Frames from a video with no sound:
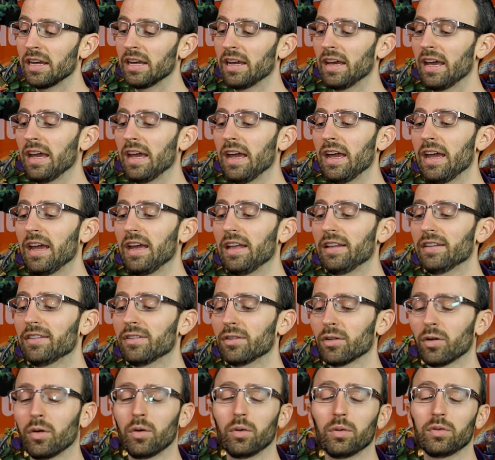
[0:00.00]
And
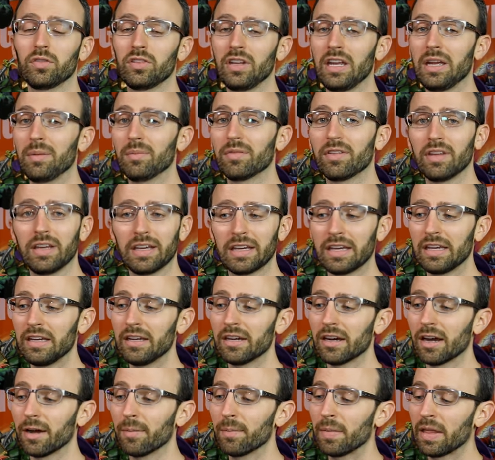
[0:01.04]
so same thing
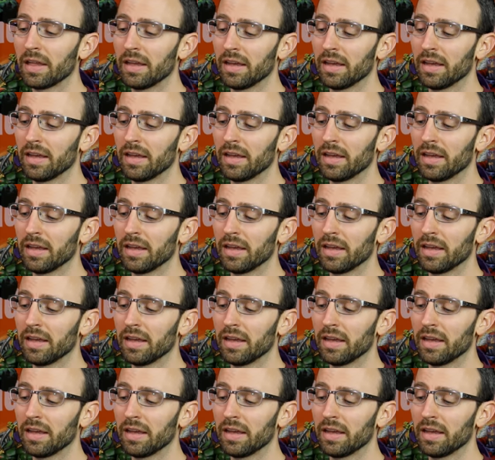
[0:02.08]
here.